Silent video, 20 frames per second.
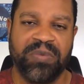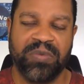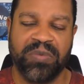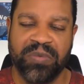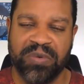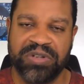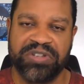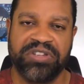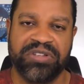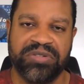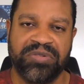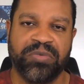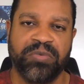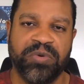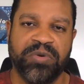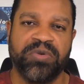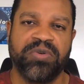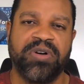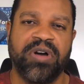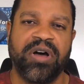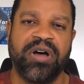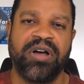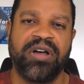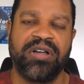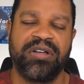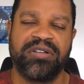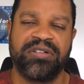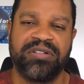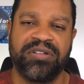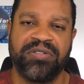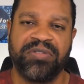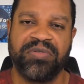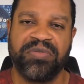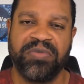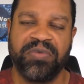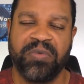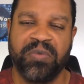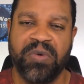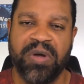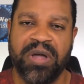which is the root cause of
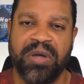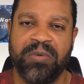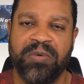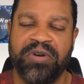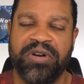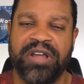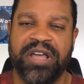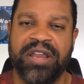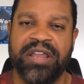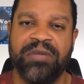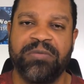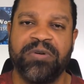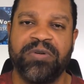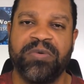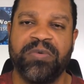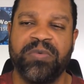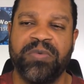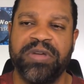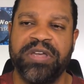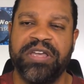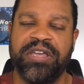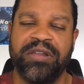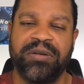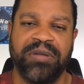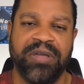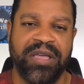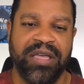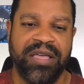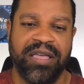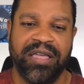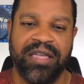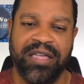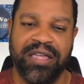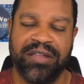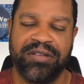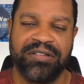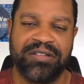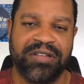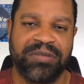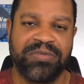why we're not able to win.
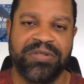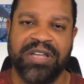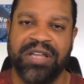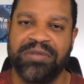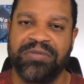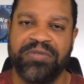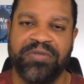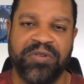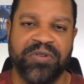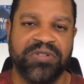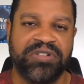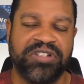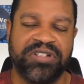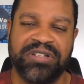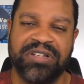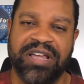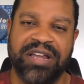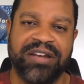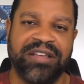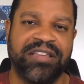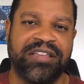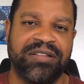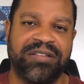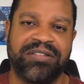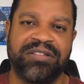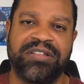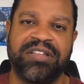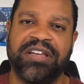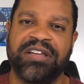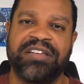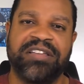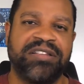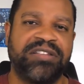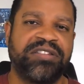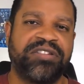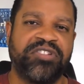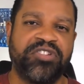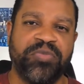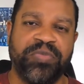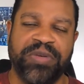And sometimes folks just kind of get stuck and
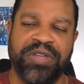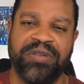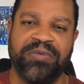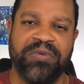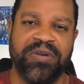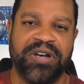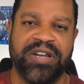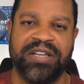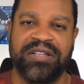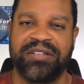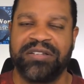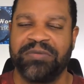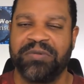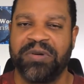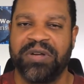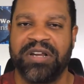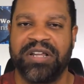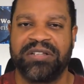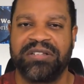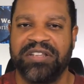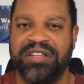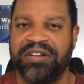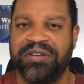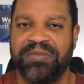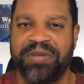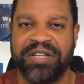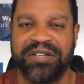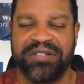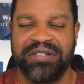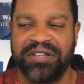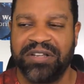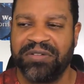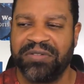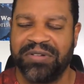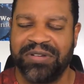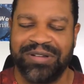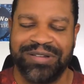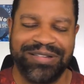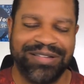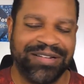stupid. What I what I say to myself,
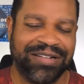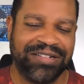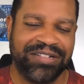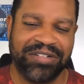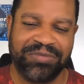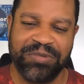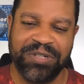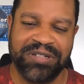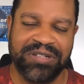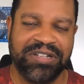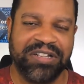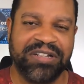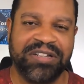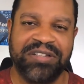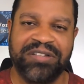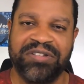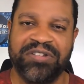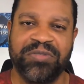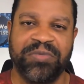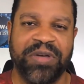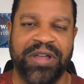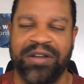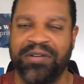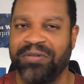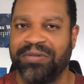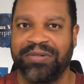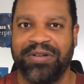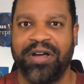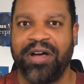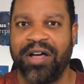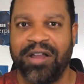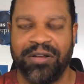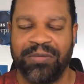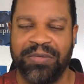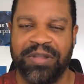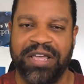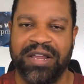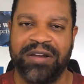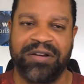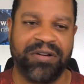oh, they just be stuck and stupid. I don't call
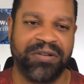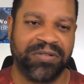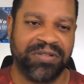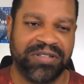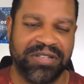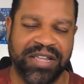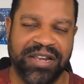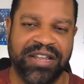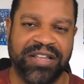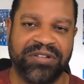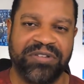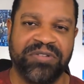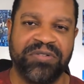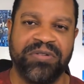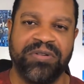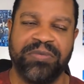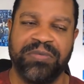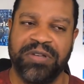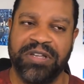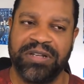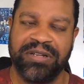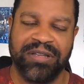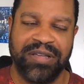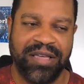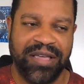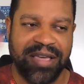them that. I don't say that to them. But